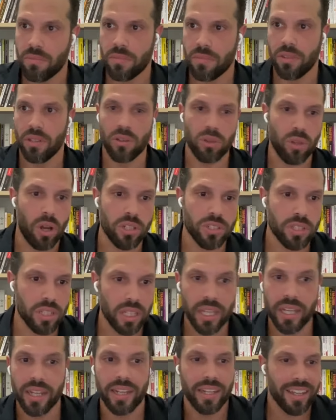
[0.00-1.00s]
launch
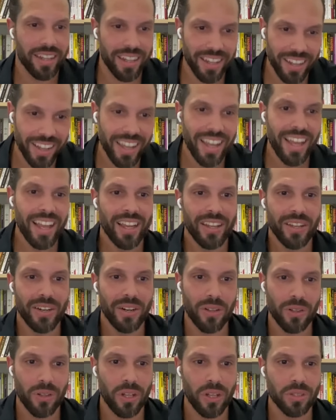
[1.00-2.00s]
Clay,
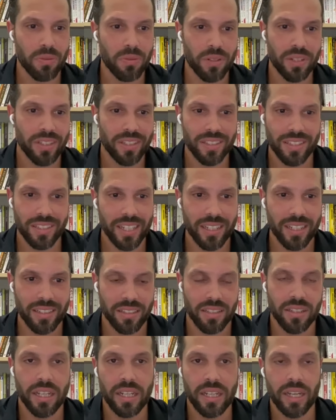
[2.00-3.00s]
launch one of these things,
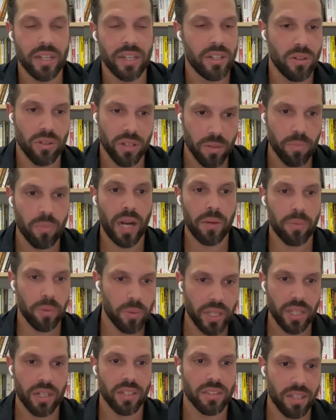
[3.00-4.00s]
and you can
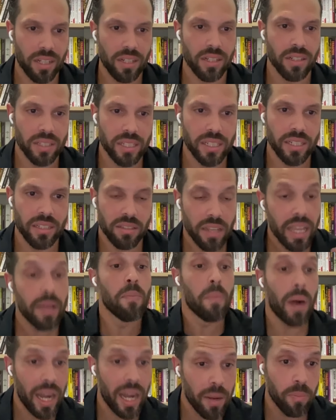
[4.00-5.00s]
probably get a ton of leads.
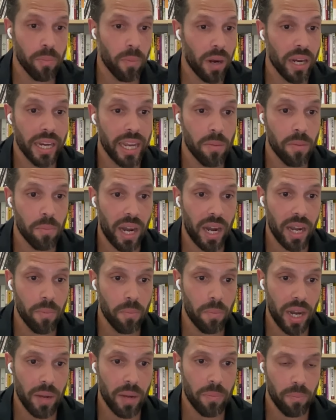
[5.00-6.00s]
My
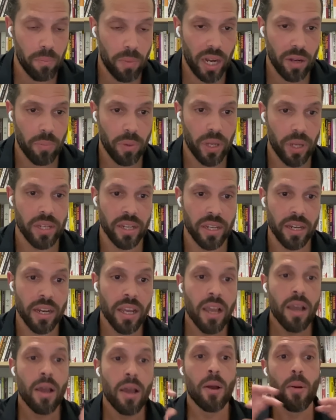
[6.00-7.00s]
opinion.
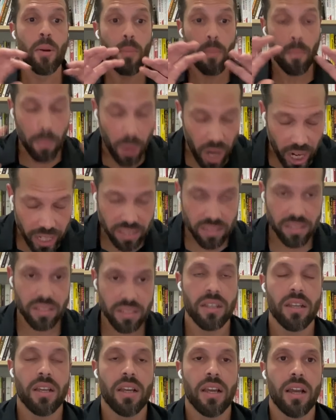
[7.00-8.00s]

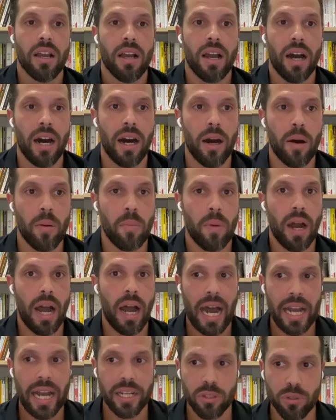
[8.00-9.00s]
But
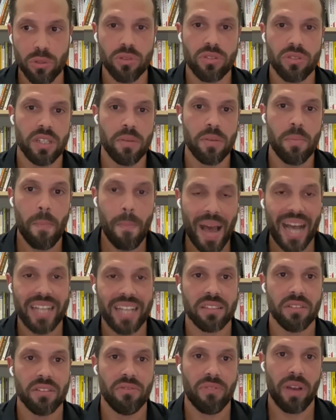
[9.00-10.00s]
I do see
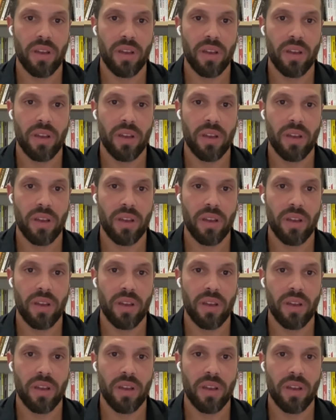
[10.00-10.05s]
massive